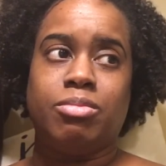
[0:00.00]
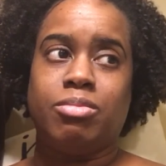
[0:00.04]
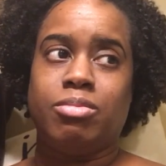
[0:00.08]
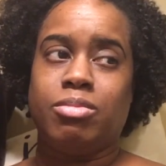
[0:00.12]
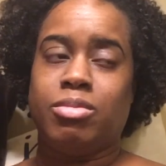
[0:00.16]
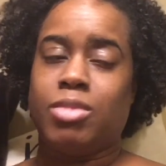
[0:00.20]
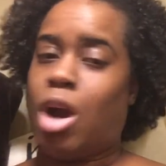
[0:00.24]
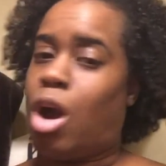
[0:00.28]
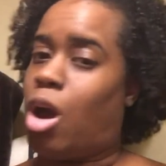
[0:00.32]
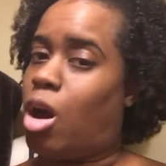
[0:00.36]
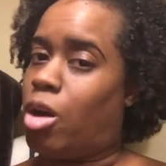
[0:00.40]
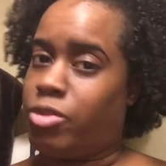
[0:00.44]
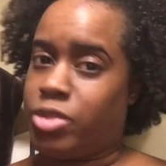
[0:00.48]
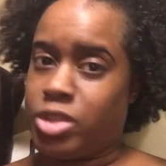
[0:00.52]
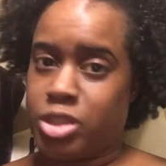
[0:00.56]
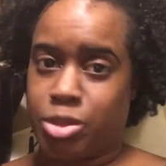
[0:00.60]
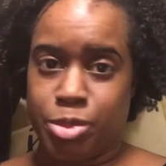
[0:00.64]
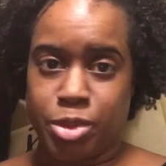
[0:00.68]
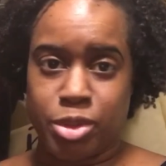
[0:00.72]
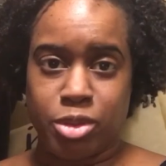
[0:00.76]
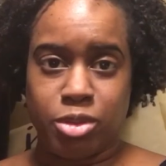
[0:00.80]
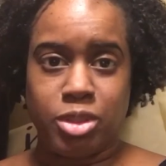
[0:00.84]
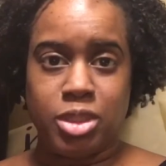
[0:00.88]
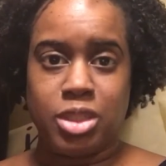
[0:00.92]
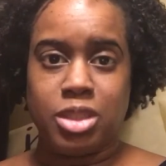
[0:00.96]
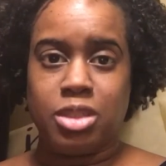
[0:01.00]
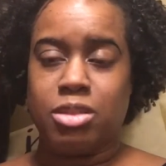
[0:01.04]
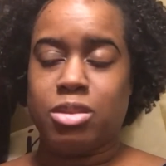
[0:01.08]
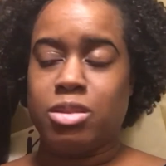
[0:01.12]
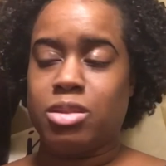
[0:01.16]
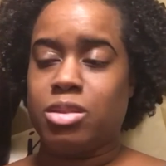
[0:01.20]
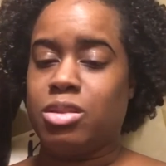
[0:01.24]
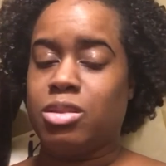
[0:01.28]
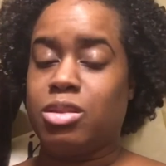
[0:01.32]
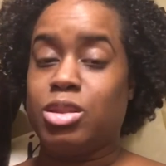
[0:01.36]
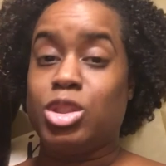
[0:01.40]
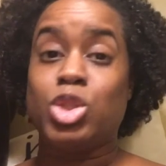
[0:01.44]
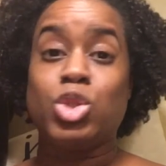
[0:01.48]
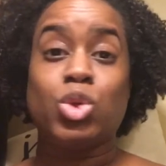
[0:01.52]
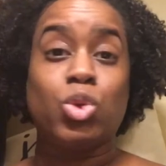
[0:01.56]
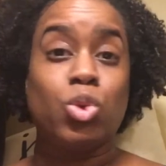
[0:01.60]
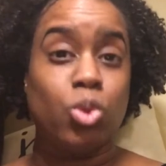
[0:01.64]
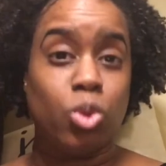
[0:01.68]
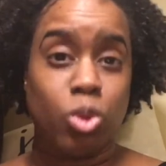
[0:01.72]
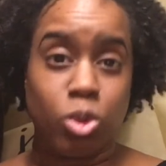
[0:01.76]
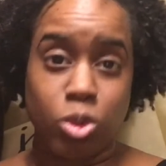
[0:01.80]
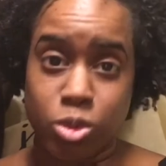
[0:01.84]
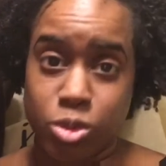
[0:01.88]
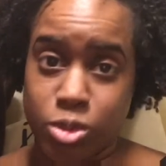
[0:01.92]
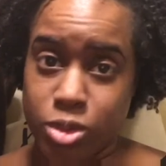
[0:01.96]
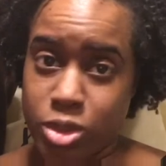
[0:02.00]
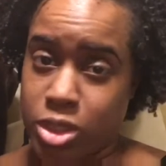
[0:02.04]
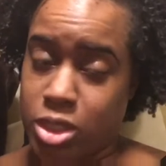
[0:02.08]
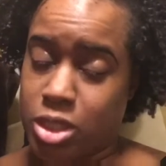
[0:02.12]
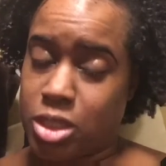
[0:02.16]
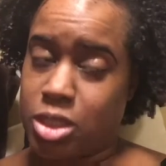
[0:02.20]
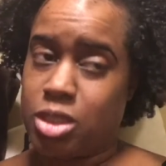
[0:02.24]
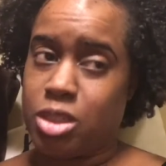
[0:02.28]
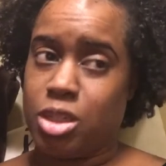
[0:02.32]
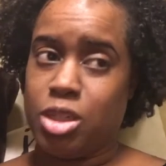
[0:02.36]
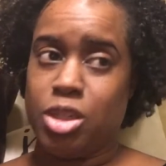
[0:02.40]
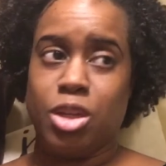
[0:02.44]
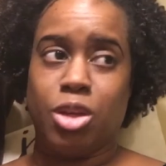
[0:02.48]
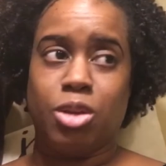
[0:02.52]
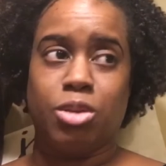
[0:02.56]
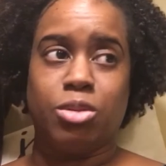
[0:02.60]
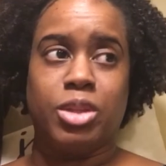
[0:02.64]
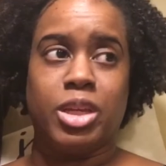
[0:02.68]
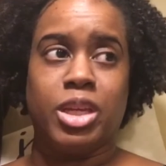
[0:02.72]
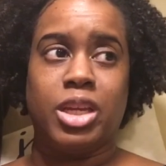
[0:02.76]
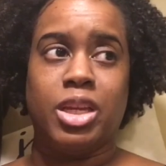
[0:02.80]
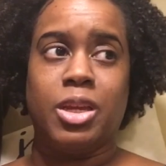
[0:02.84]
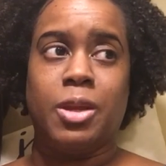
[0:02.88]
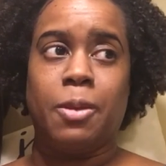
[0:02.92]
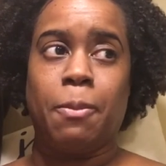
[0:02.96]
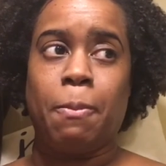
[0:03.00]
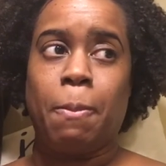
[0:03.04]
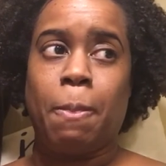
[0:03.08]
Office buildings, schools, you know, they